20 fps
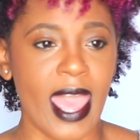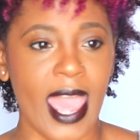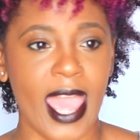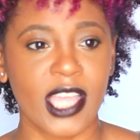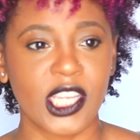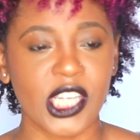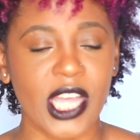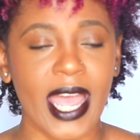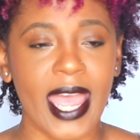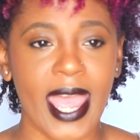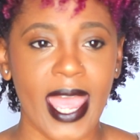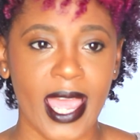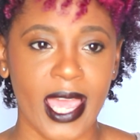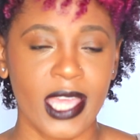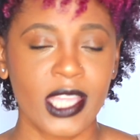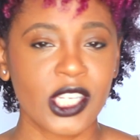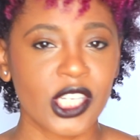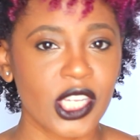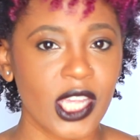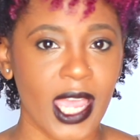
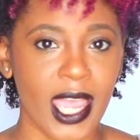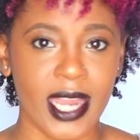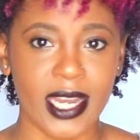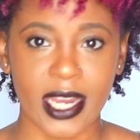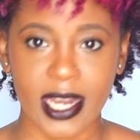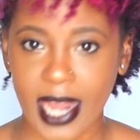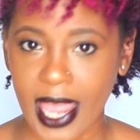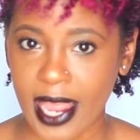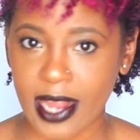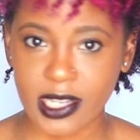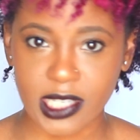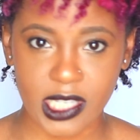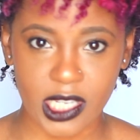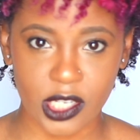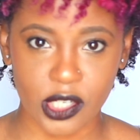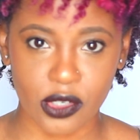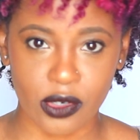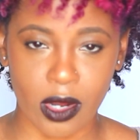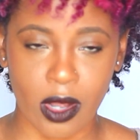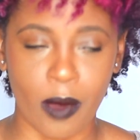HIH, hand in hair
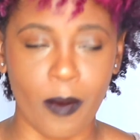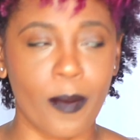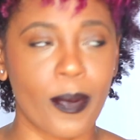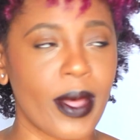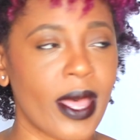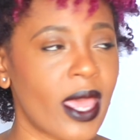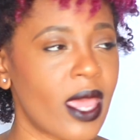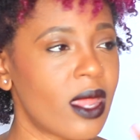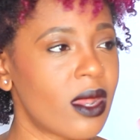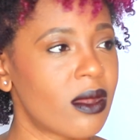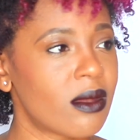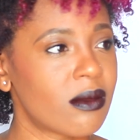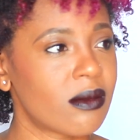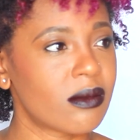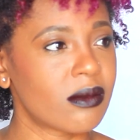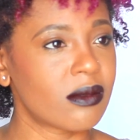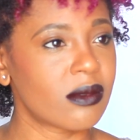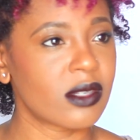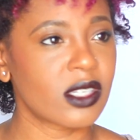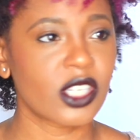syndrome, but
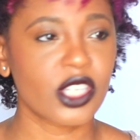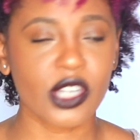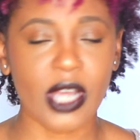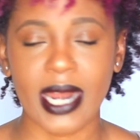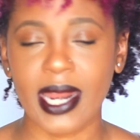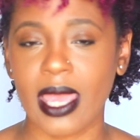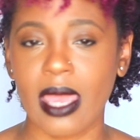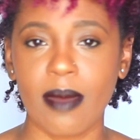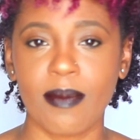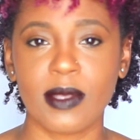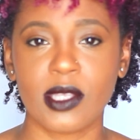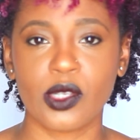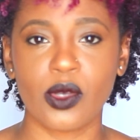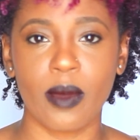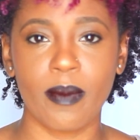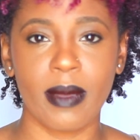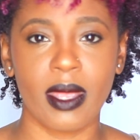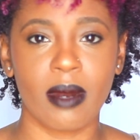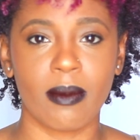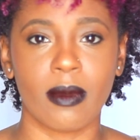try to keep it to
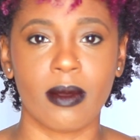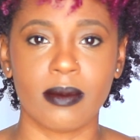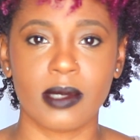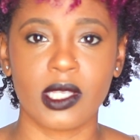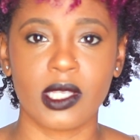a minimum